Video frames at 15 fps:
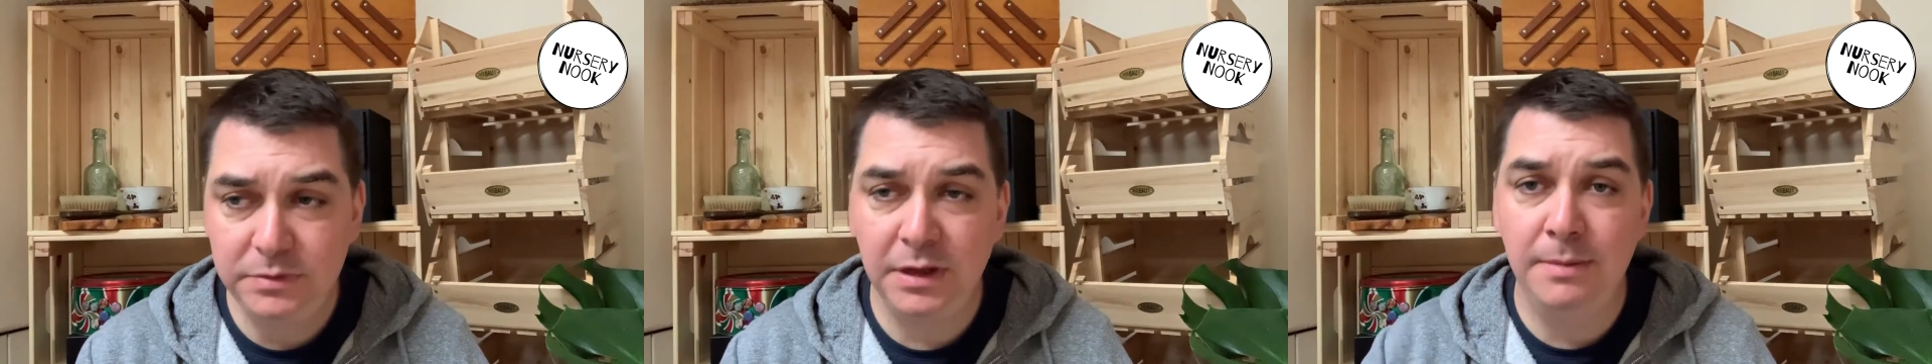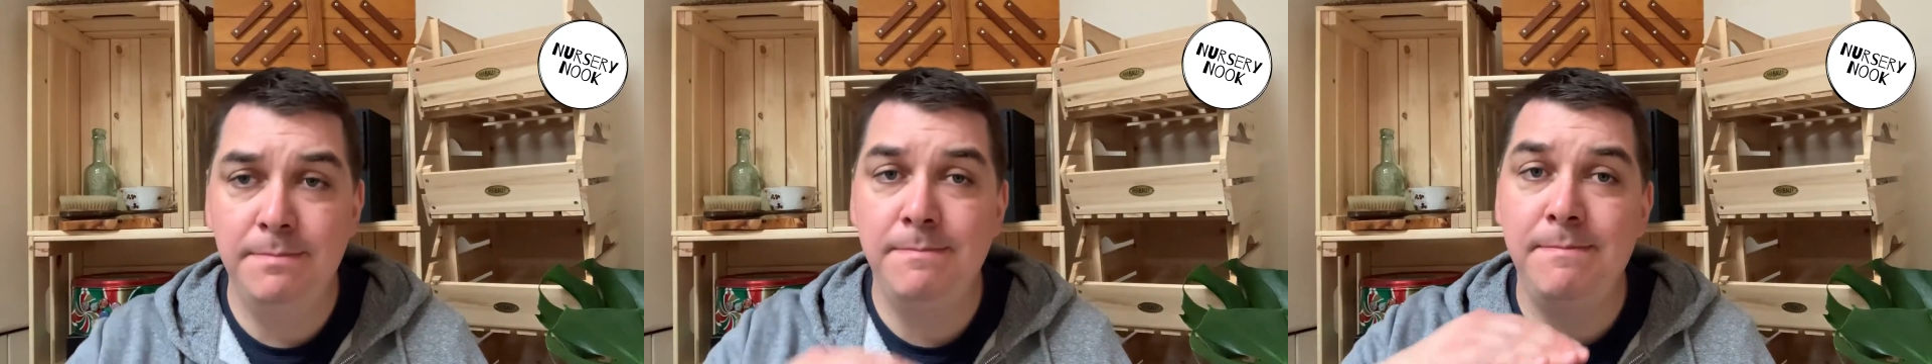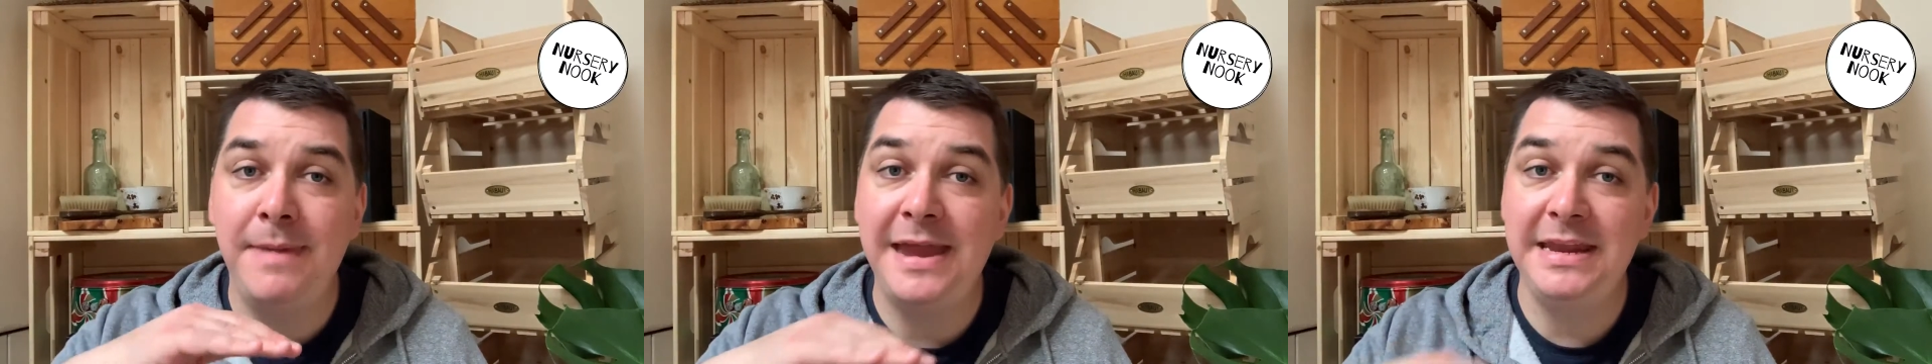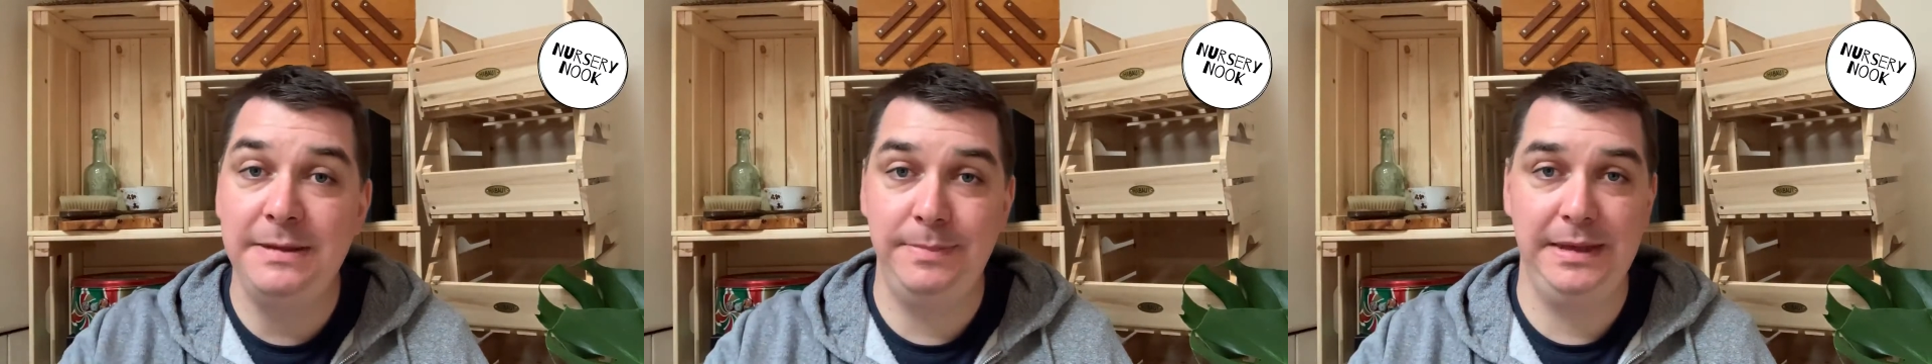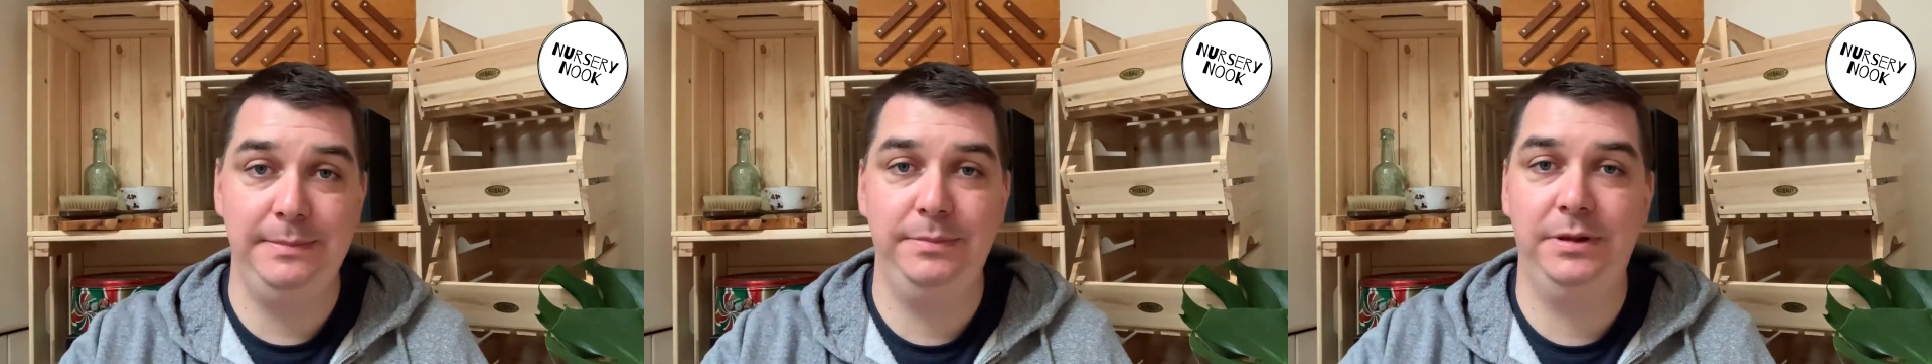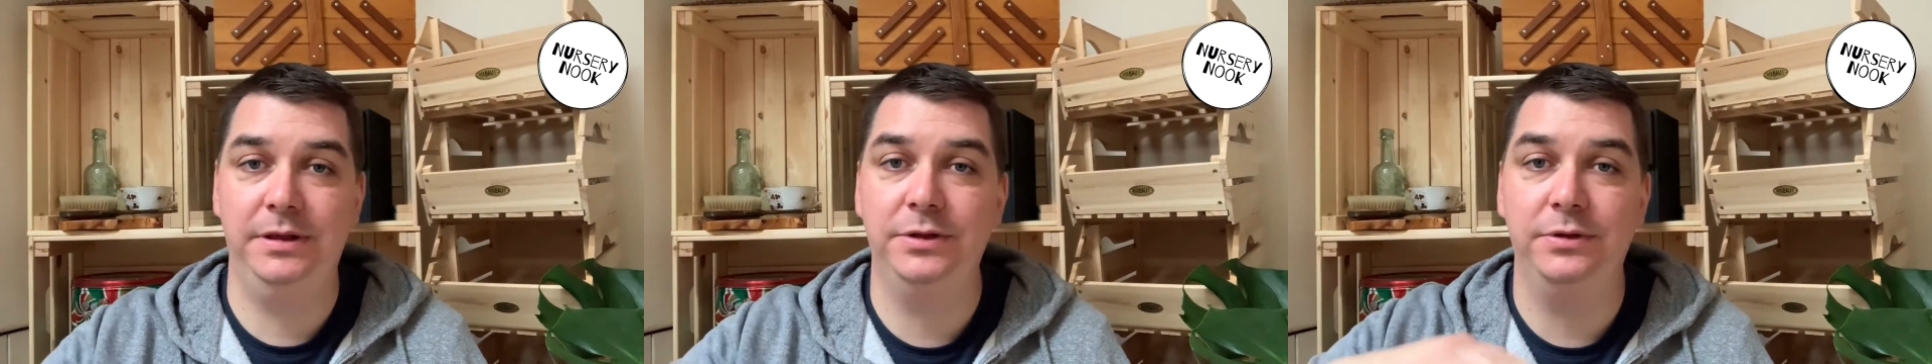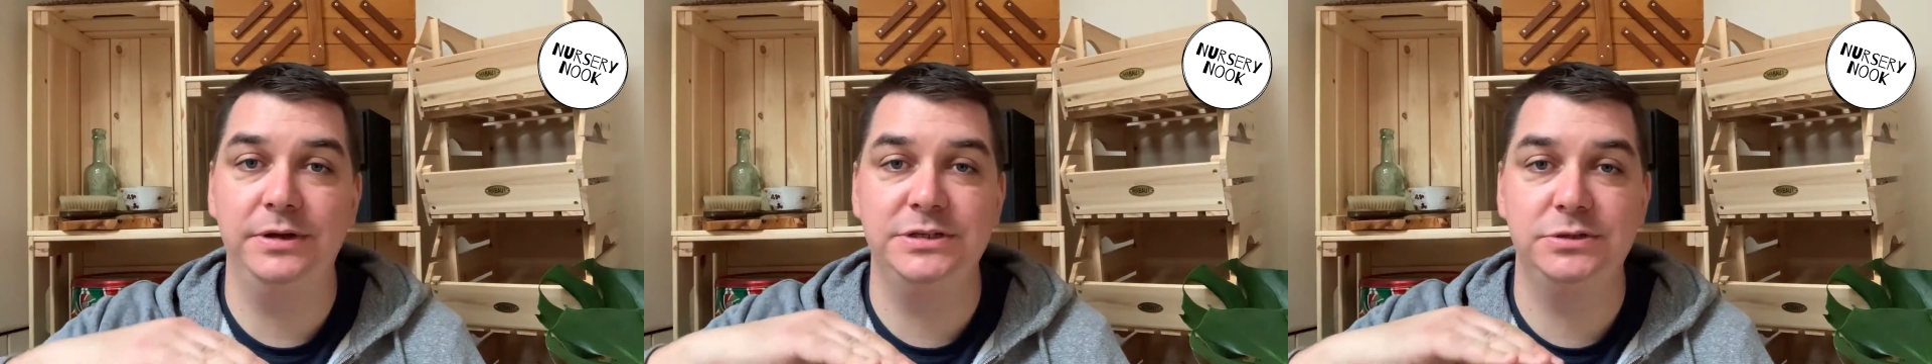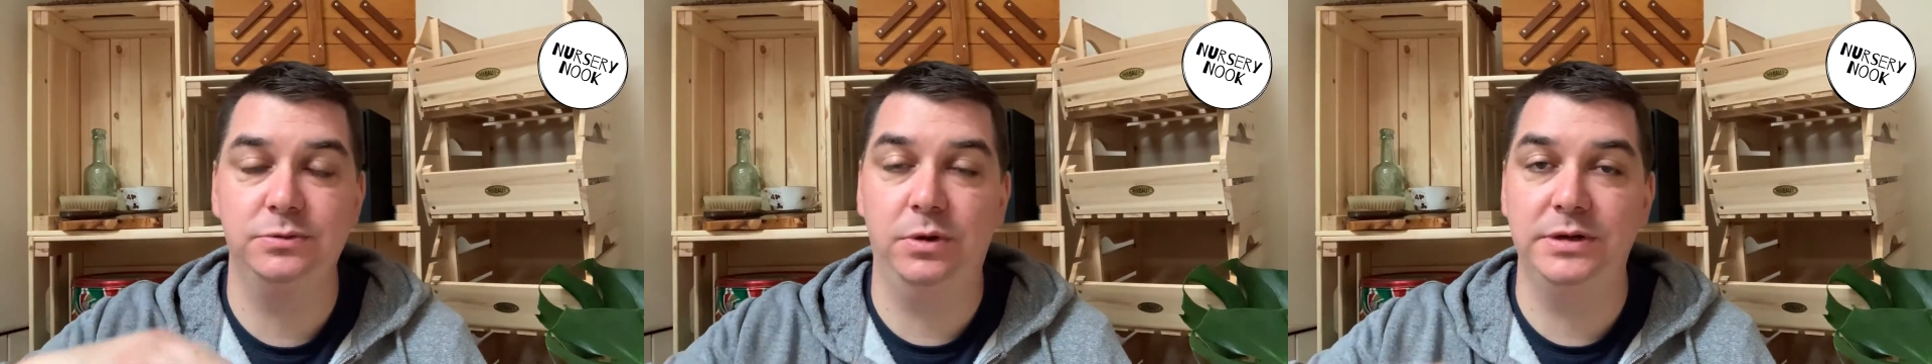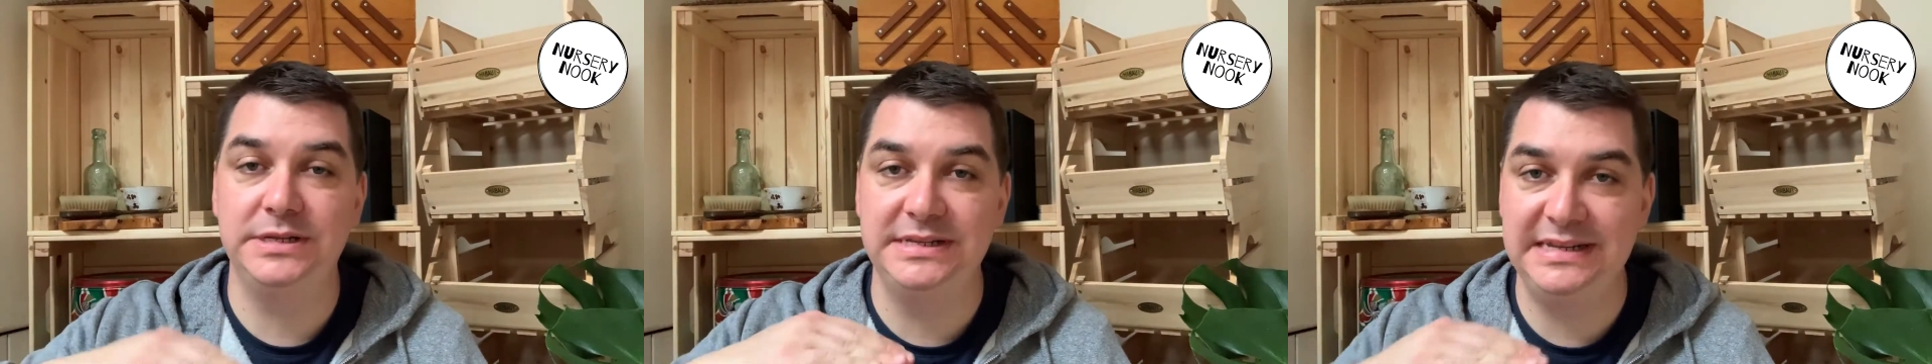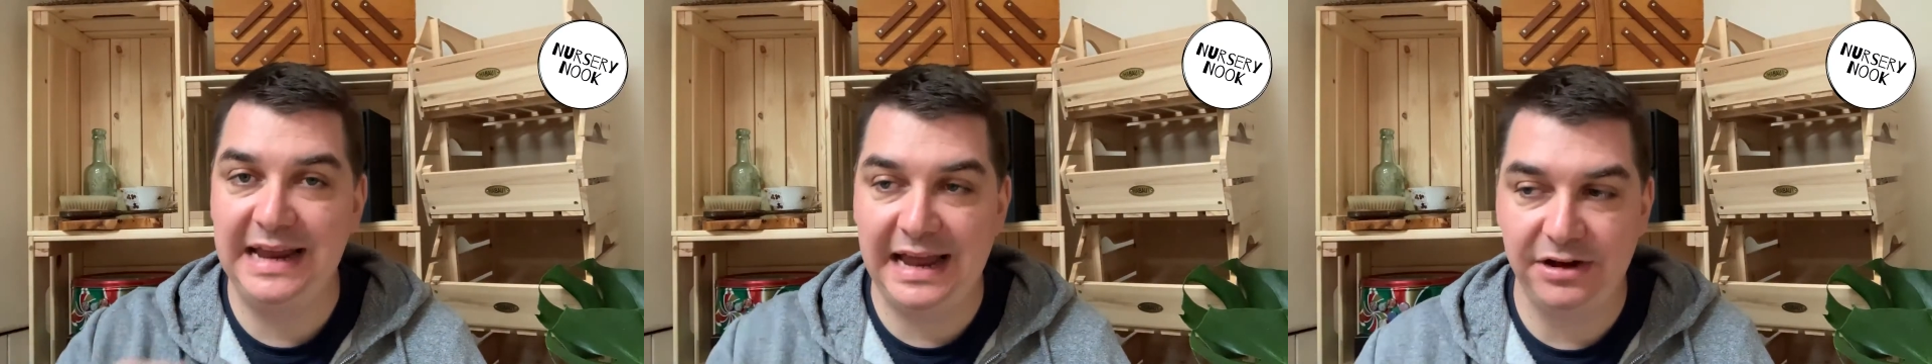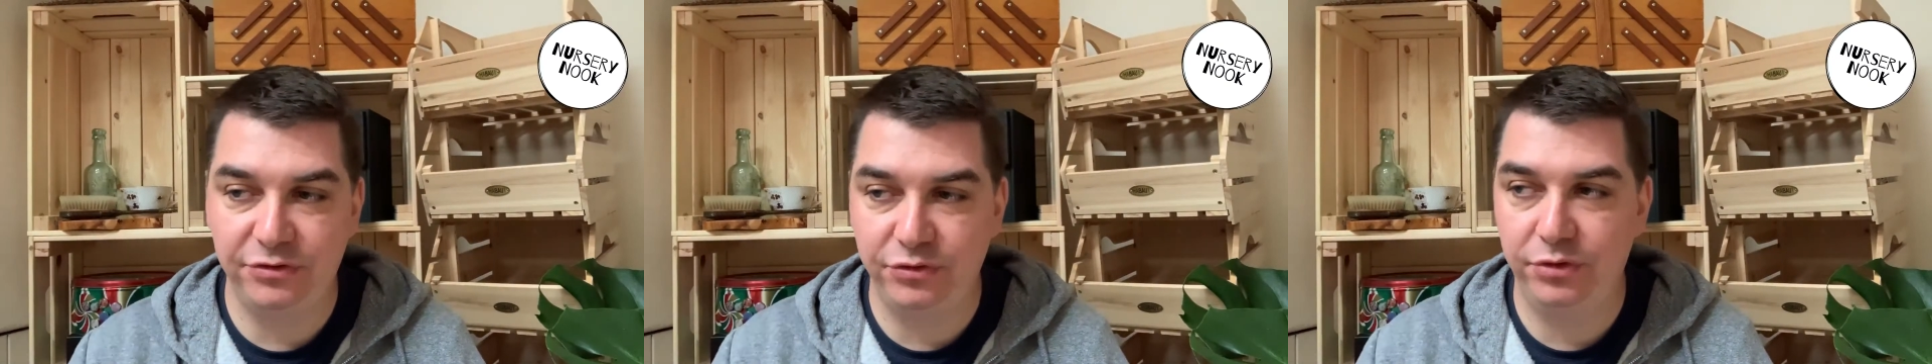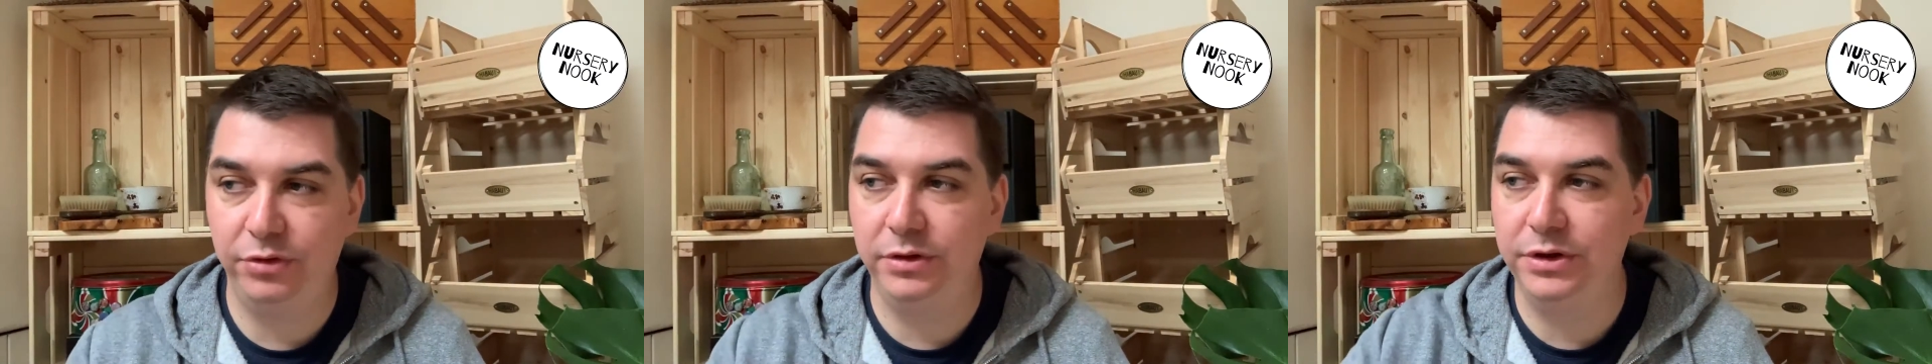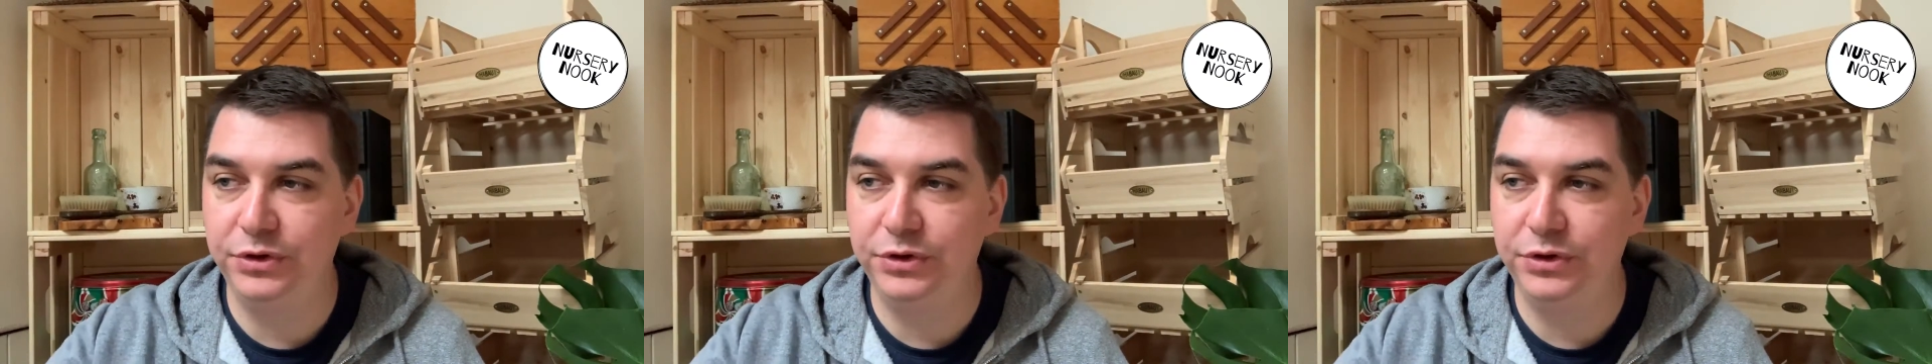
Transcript: Many people are going towards natural,